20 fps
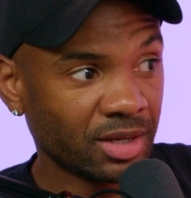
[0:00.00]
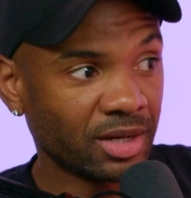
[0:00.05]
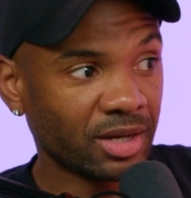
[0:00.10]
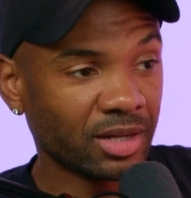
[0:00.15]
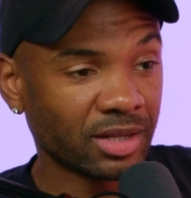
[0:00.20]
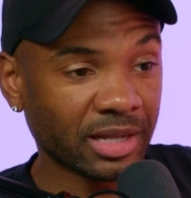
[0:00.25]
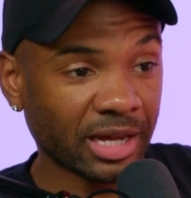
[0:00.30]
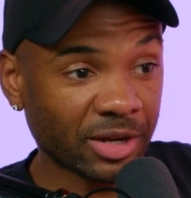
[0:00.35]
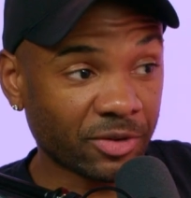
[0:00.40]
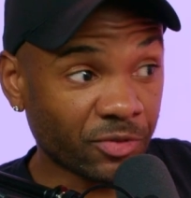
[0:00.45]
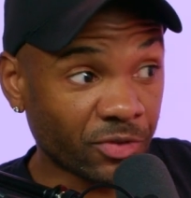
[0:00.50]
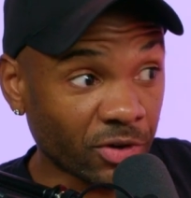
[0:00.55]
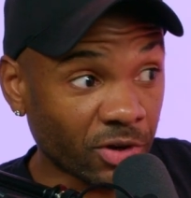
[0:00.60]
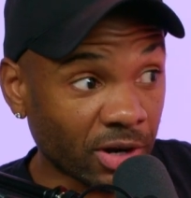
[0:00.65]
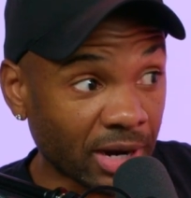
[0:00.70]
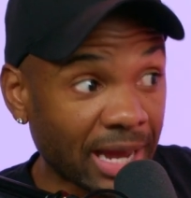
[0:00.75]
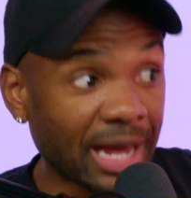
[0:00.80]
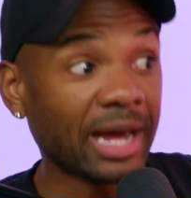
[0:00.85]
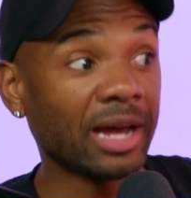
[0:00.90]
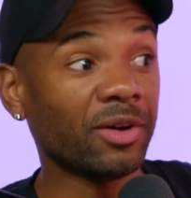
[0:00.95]
Like
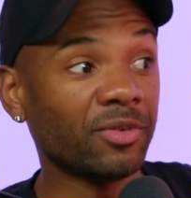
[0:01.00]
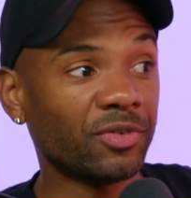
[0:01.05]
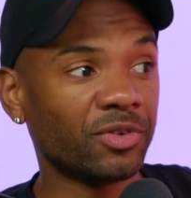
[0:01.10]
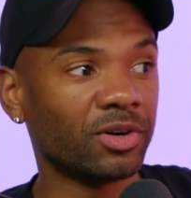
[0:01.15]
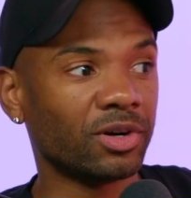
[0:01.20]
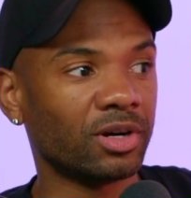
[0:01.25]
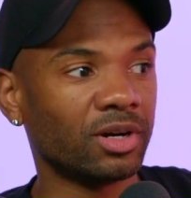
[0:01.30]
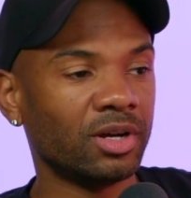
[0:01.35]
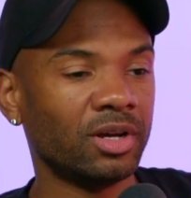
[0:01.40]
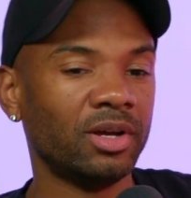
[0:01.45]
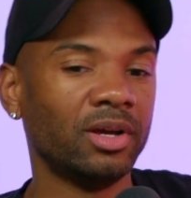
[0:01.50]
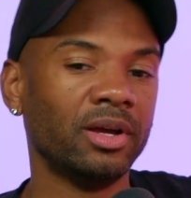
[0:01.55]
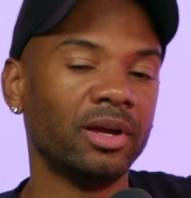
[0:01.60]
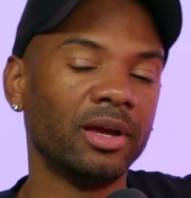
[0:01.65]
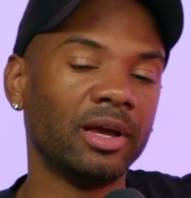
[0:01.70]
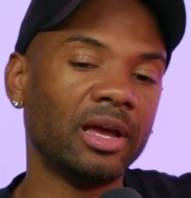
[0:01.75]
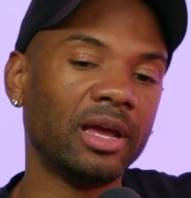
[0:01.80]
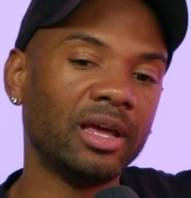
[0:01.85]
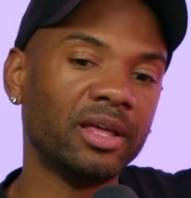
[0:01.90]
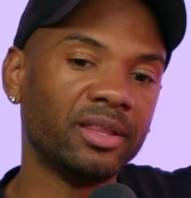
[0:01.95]
forever.
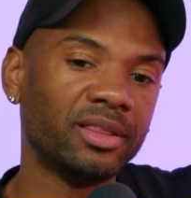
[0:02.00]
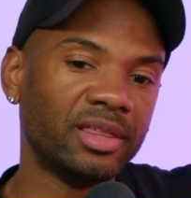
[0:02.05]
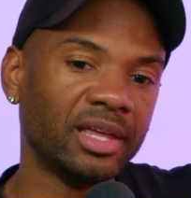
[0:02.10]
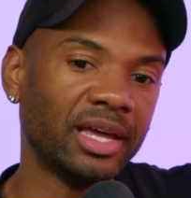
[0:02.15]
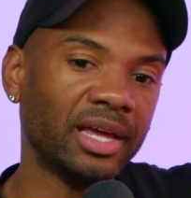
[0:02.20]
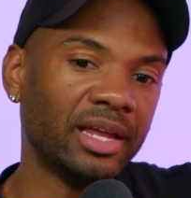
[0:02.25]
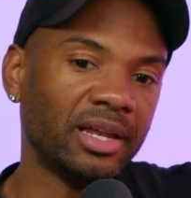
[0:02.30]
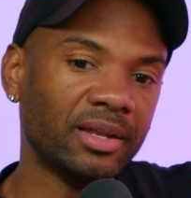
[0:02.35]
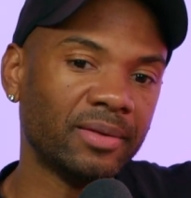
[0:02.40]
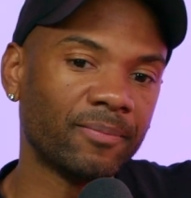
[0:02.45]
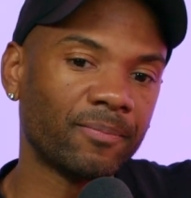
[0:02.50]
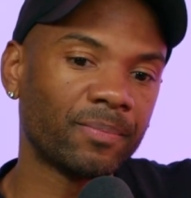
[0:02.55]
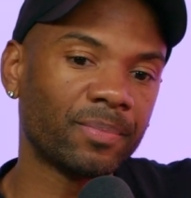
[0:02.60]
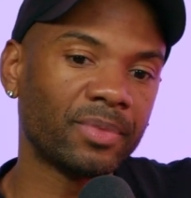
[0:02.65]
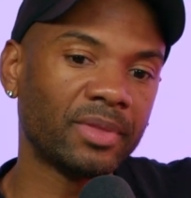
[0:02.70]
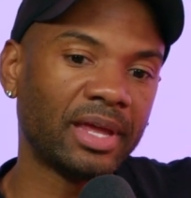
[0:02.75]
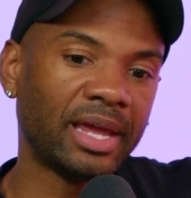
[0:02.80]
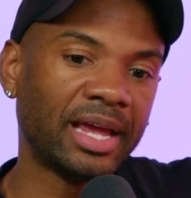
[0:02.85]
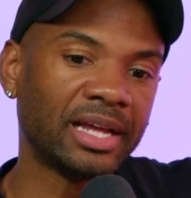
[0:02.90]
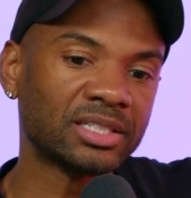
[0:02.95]
And then
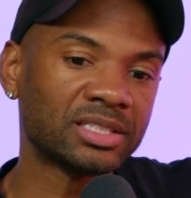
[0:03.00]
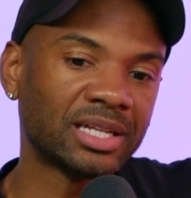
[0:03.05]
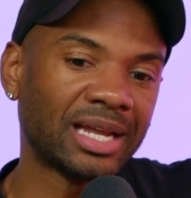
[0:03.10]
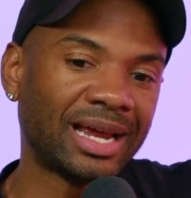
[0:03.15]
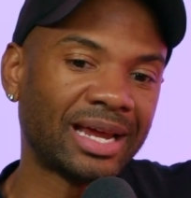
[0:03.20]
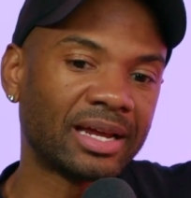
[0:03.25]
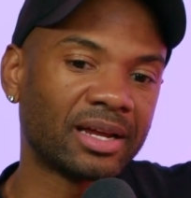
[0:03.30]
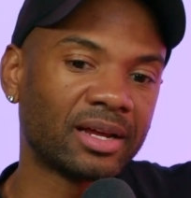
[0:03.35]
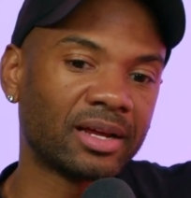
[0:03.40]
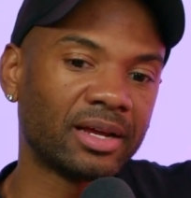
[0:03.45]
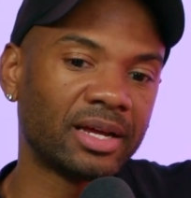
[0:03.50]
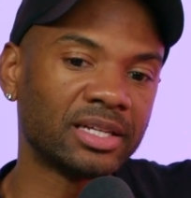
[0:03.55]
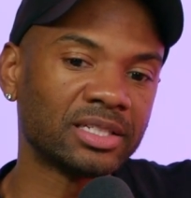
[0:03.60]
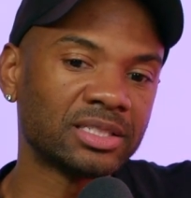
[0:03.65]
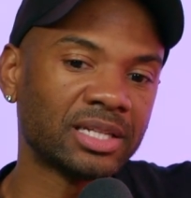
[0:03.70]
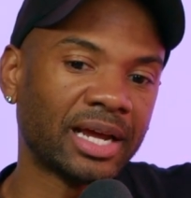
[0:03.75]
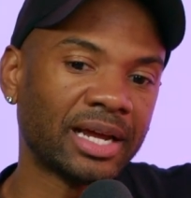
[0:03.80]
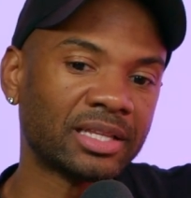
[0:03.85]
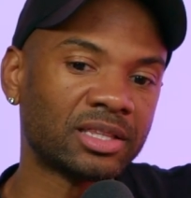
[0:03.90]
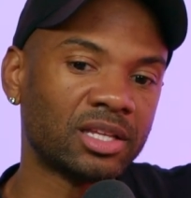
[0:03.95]
it's like
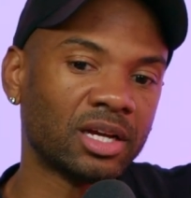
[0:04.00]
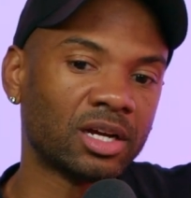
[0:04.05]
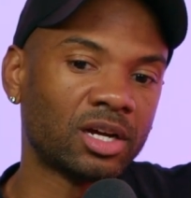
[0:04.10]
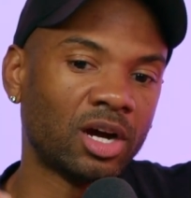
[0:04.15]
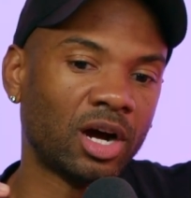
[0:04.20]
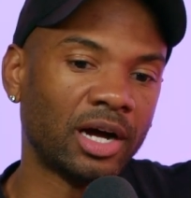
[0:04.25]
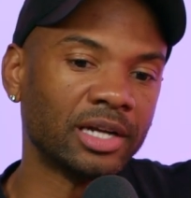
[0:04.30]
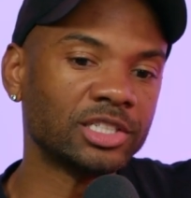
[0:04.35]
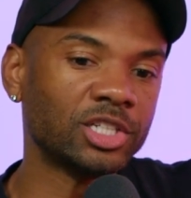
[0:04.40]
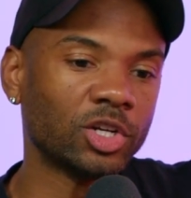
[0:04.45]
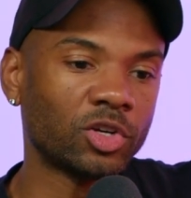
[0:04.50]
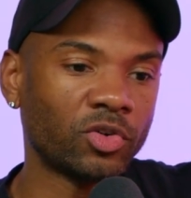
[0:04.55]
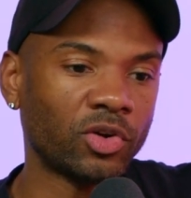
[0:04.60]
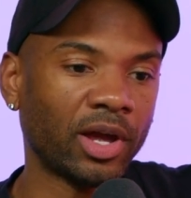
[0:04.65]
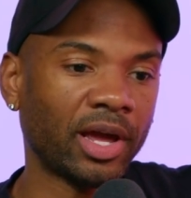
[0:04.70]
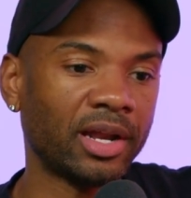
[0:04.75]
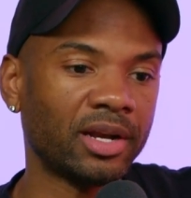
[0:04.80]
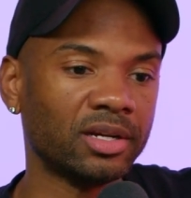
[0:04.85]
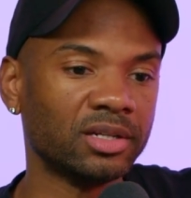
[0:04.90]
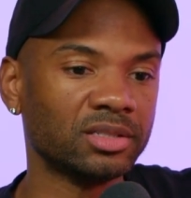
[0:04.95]
the content
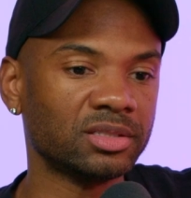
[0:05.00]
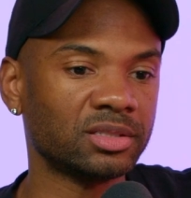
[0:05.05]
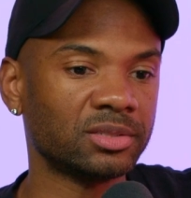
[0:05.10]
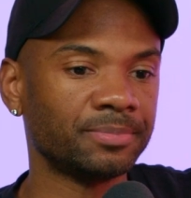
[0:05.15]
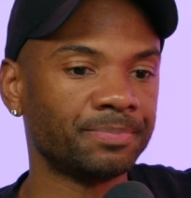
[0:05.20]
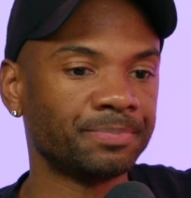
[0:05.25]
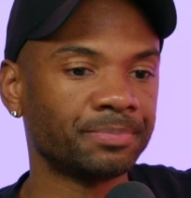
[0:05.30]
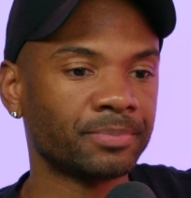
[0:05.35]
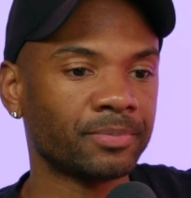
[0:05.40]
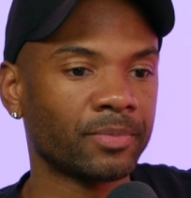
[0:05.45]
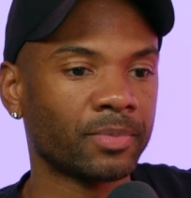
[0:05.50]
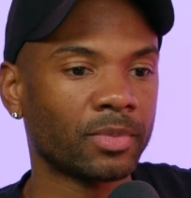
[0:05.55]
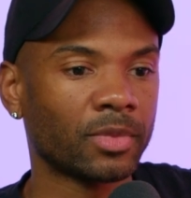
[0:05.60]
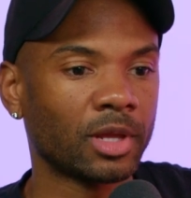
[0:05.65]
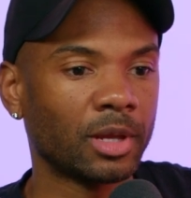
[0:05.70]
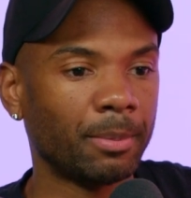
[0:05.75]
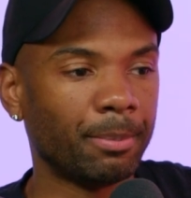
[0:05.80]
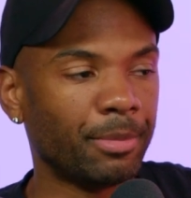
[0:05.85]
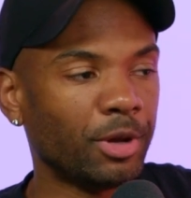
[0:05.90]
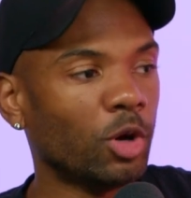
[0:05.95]
creators'
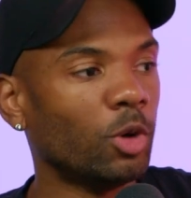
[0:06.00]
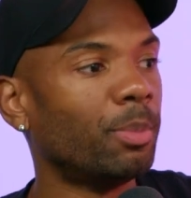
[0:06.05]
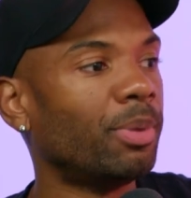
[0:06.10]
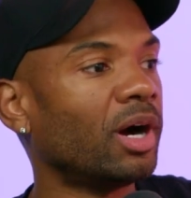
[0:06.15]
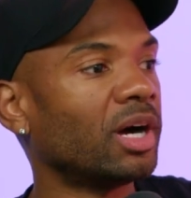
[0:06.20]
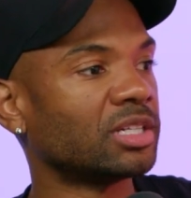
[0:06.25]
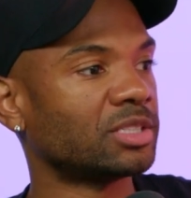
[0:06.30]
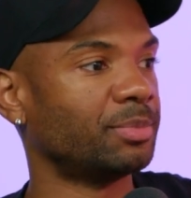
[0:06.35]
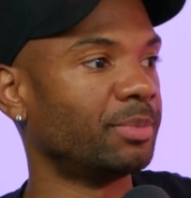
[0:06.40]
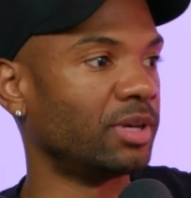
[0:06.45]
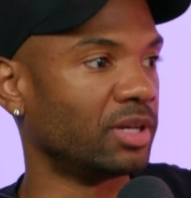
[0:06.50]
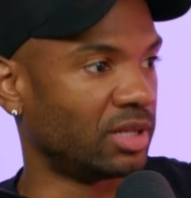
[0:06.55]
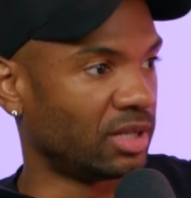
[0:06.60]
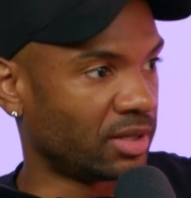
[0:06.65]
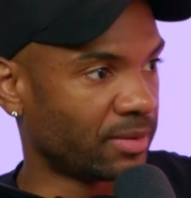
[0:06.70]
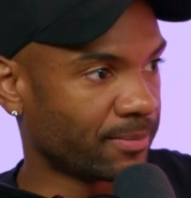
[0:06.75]
mailbox money.